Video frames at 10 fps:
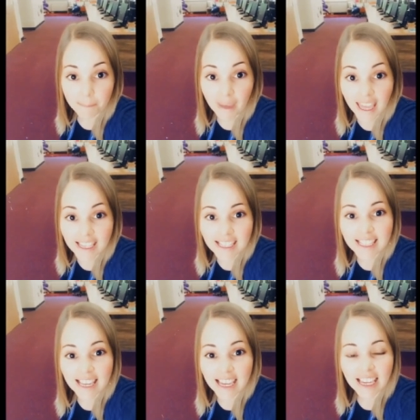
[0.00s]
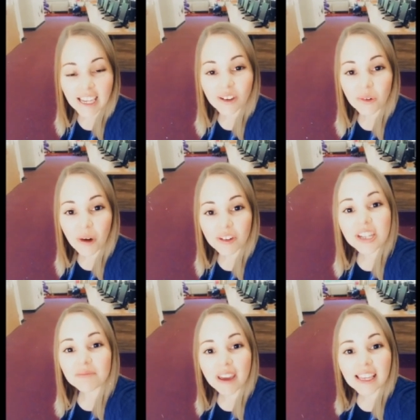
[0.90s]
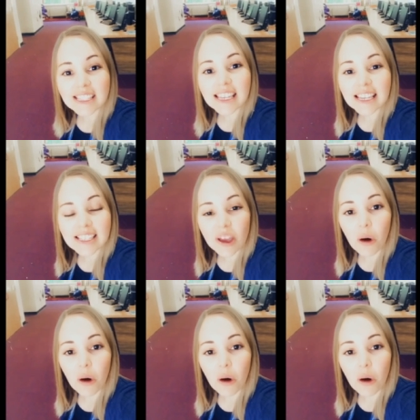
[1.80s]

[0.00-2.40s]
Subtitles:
Maisie. Well done, Maisie.